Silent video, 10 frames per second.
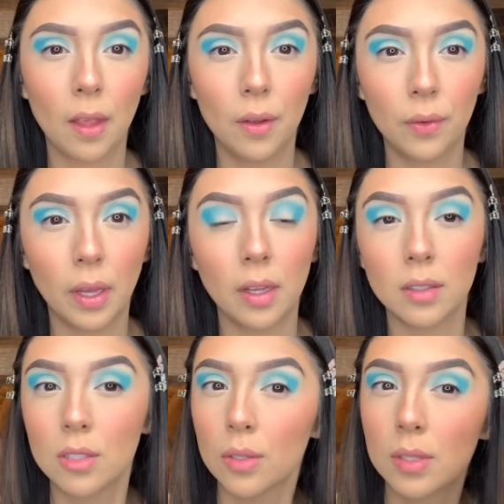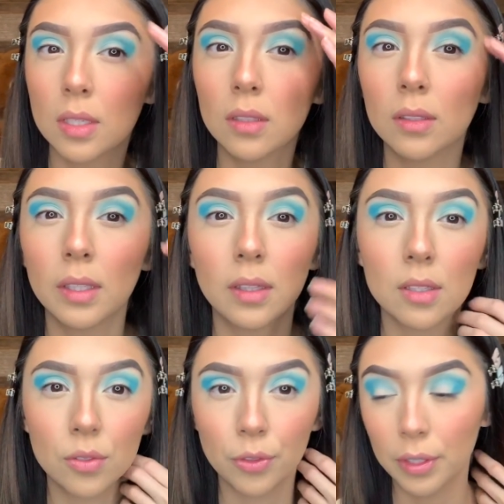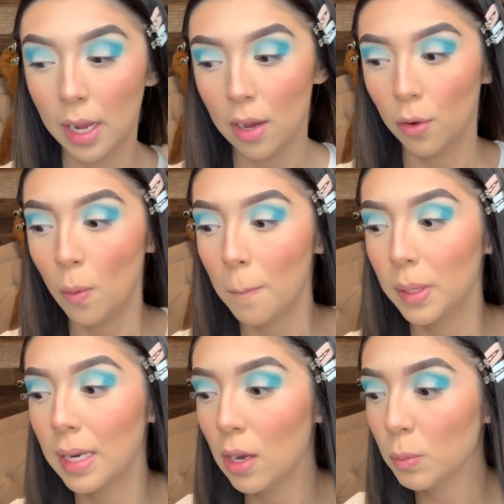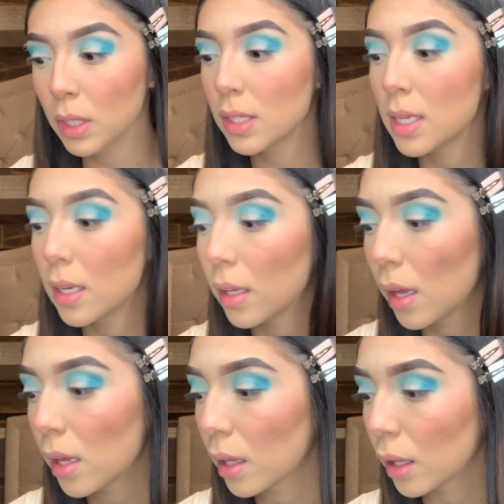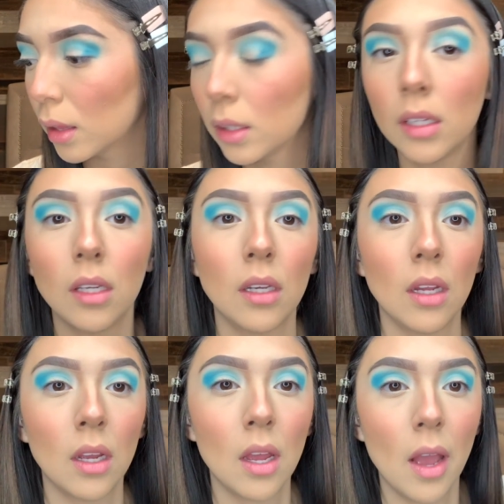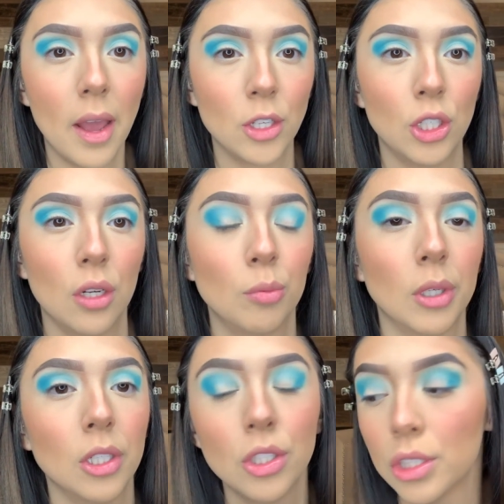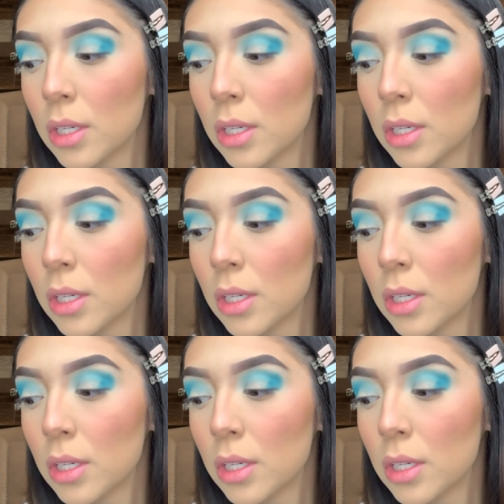Okay, so it's gonna look like this for now, but now I'm gonna take a clean eyeshadow brush.